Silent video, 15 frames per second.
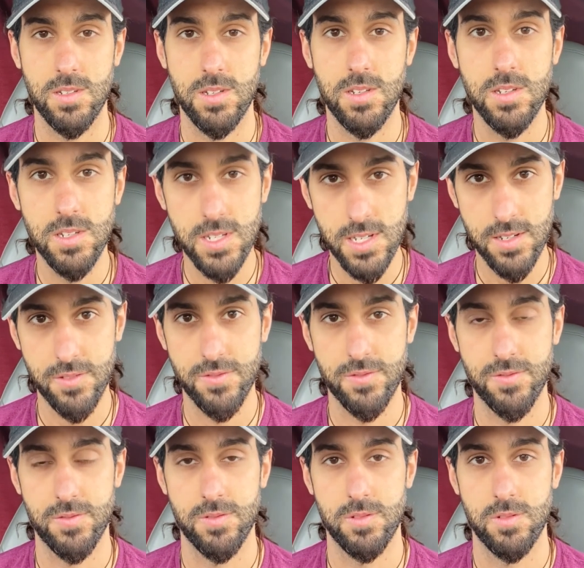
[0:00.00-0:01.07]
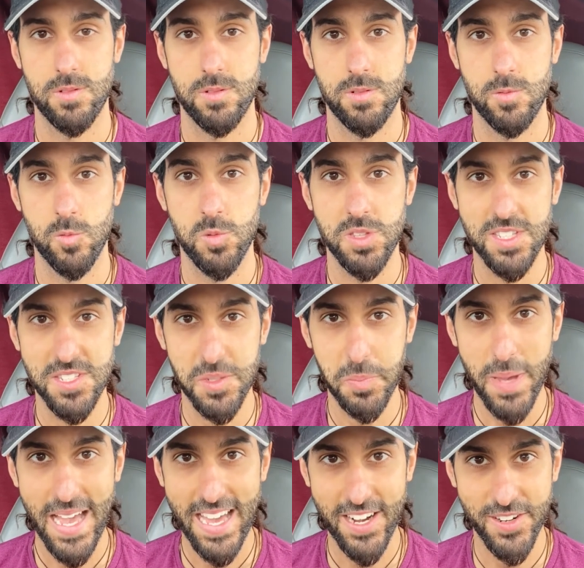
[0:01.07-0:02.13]
Enough with these
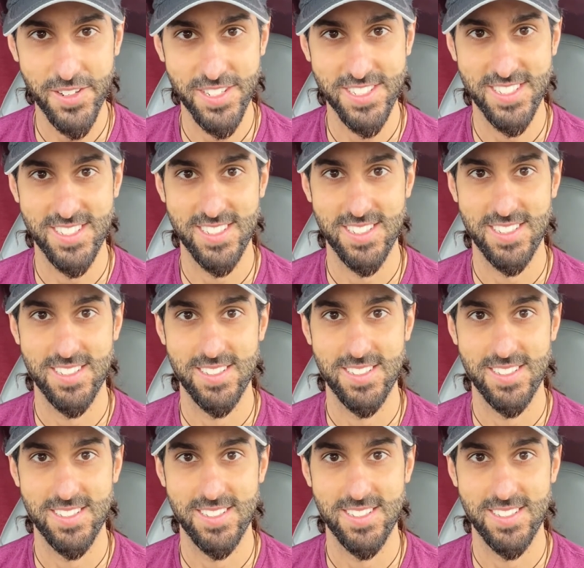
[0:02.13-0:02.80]
patterns.